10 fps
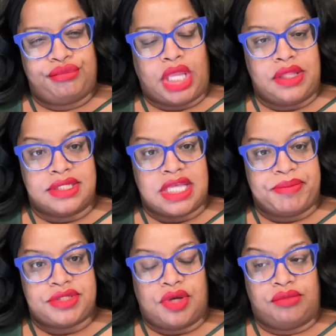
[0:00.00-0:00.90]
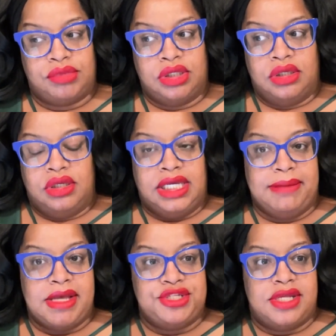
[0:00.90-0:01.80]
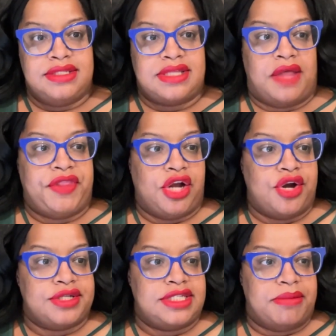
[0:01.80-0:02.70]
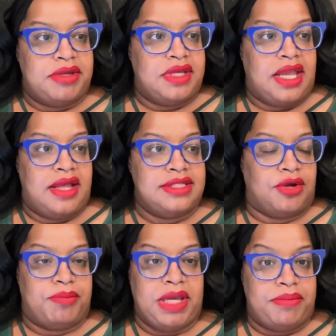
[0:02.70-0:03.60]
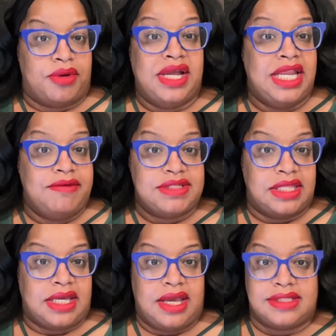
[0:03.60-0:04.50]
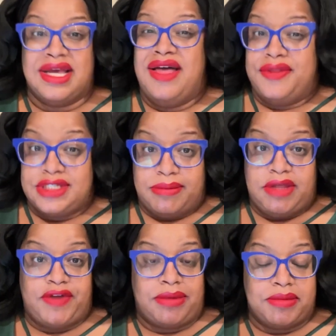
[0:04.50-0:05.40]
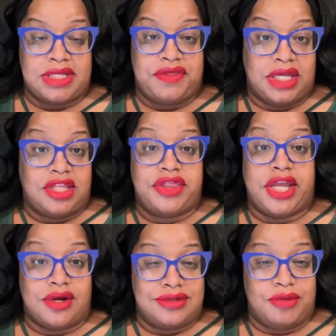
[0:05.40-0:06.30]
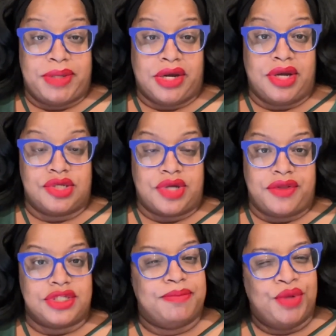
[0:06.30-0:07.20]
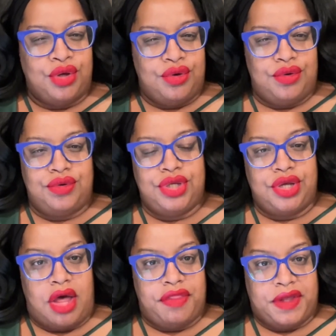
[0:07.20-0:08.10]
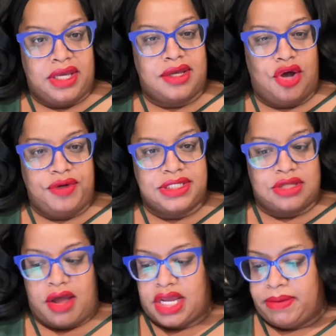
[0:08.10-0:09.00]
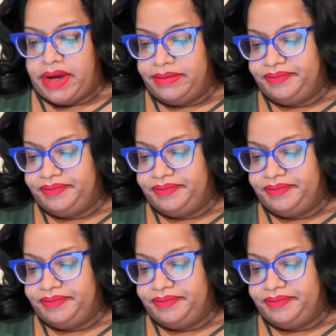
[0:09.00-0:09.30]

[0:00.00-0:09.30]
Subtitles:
in this episode? He mentions that there are some of the kids or people, he didn't say the kids, some of the family members that think that they are superior to others. Who do y'all think Cody's talking about?